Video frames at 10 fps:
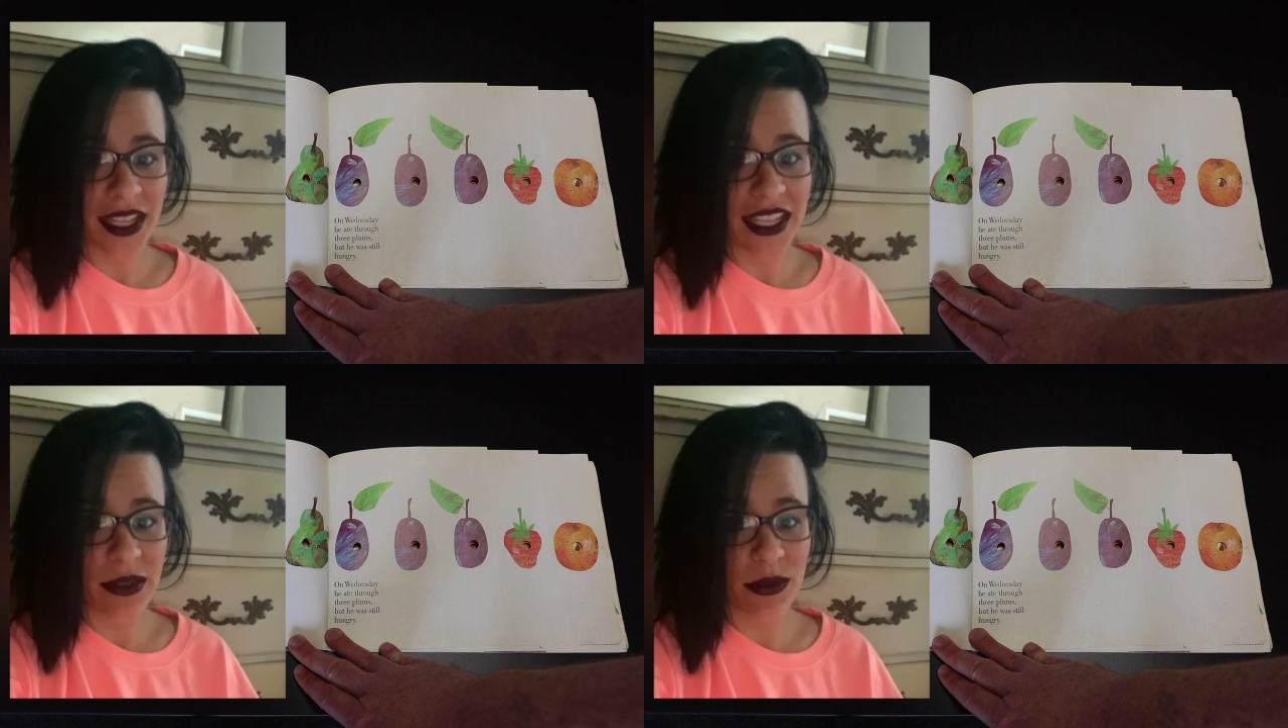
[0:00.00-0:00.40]

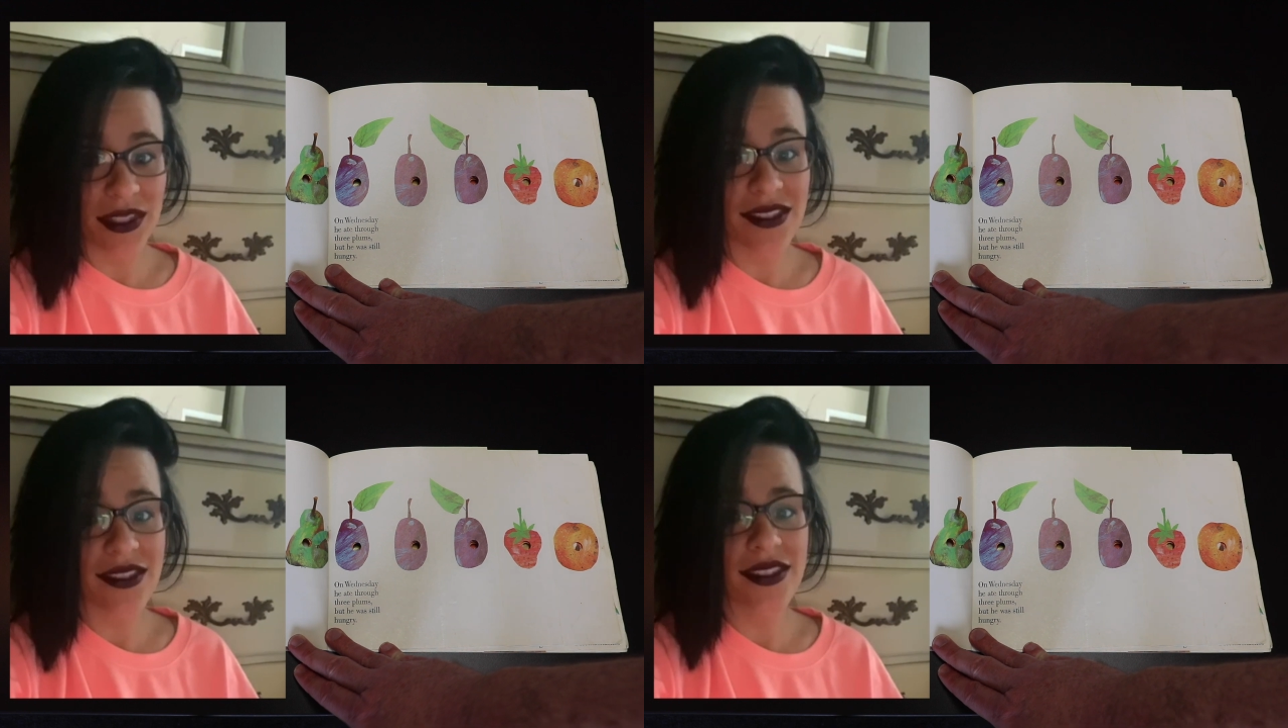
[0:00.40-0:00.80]
but he
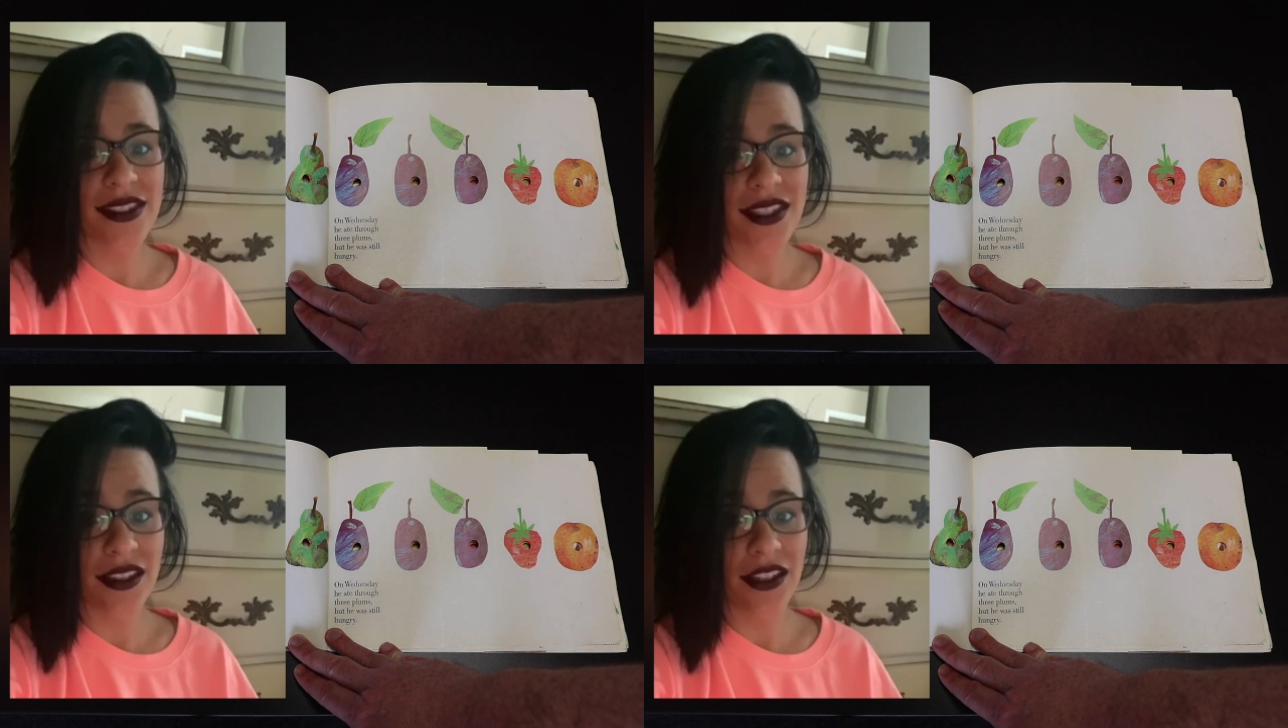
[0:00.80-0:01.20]
was
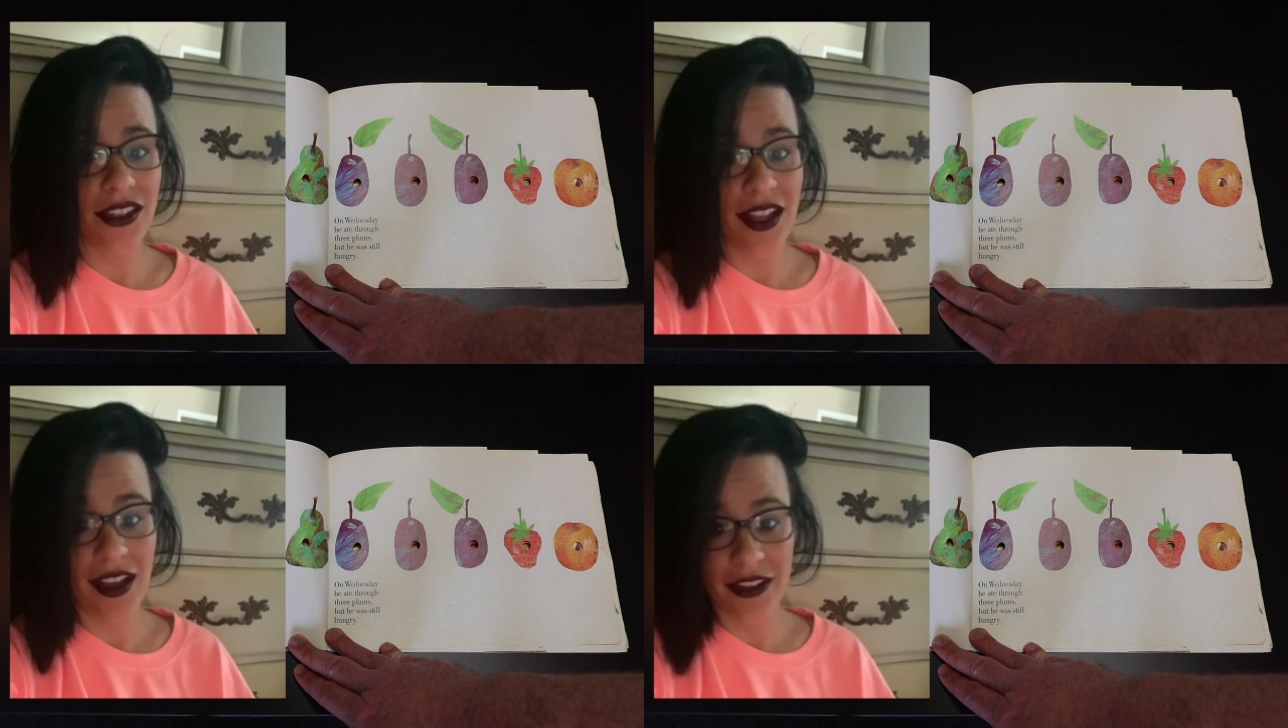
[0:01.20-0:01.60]

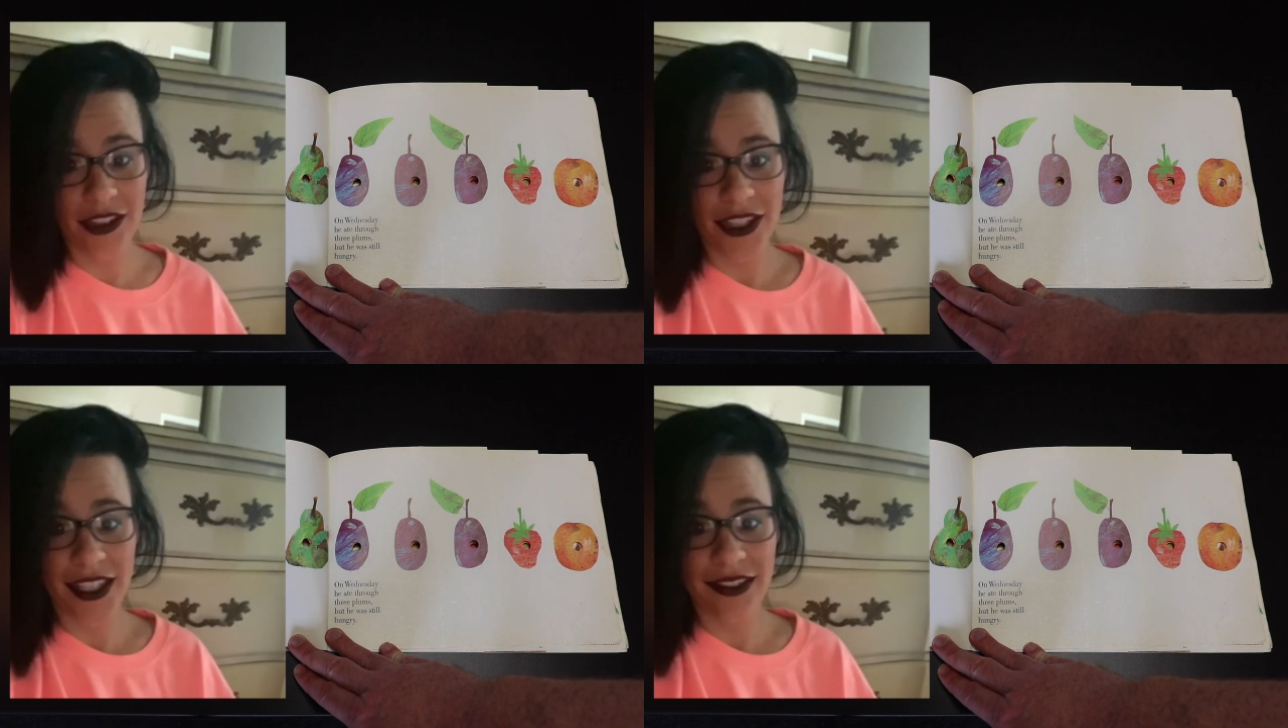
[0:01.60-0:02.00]
still
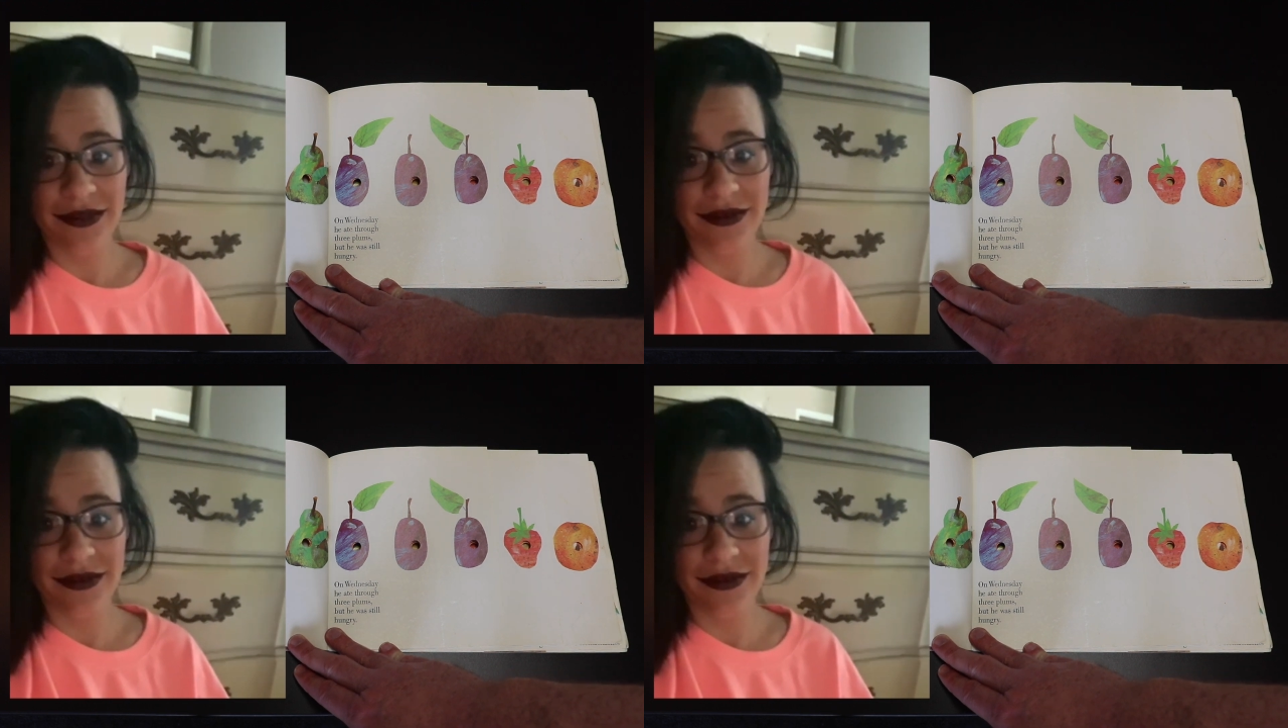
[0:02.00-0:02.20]
hungry.